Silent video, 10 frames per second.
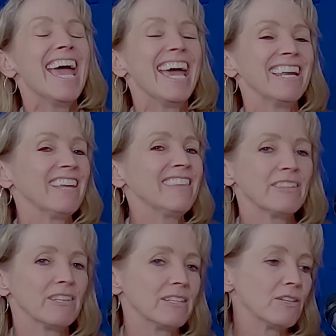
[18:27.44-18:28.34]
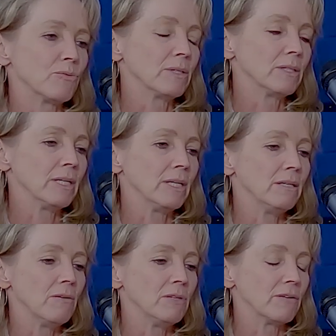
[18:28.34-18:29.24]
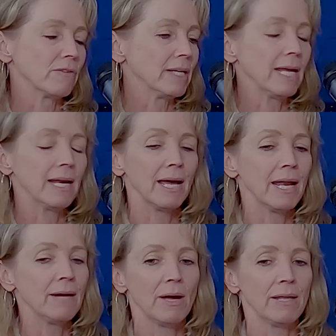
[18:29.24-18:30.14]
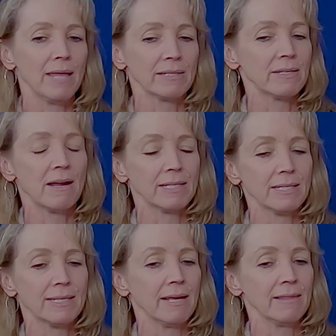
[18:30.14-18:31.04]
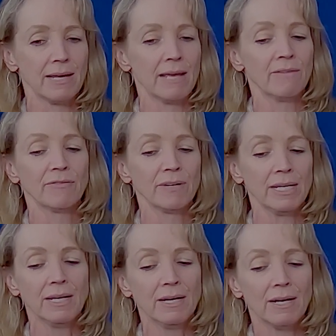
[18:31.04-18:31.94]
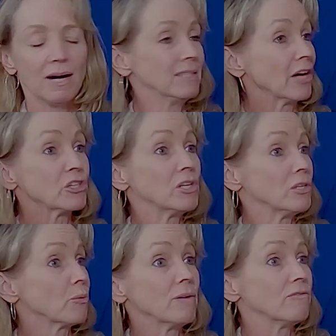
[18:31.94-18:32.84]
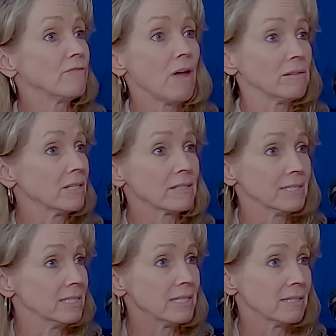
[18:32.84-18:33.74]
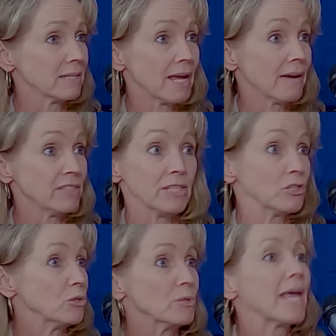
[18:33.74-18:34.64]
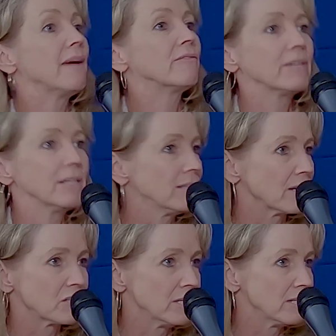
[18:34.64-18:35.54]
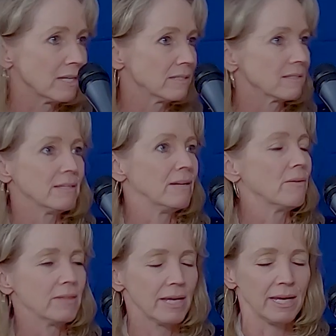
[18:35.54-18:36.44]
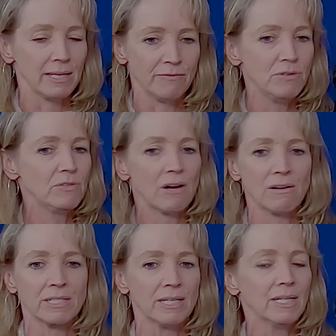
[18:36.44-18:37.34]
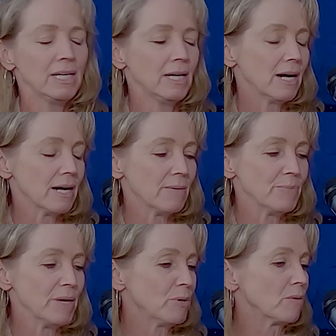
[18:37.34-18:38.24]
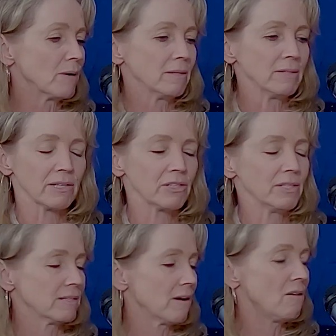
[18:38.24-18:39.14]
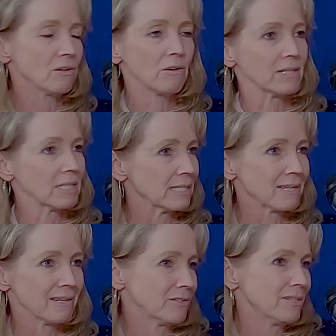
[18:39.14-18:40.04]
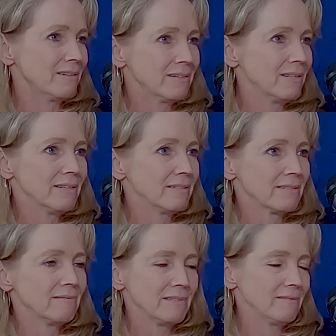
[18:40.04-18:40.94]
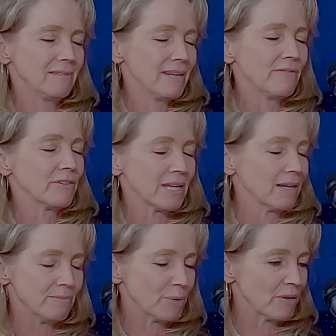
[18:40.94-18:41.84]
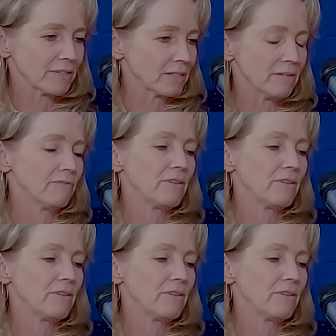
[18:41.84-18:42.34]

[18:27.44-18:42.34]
And I think this is really no different. And that's not to say that every election is run flawlessly and doesn't have its issues. Every election does, and if you talk to people who run elections all across this country, they're never done perfectly and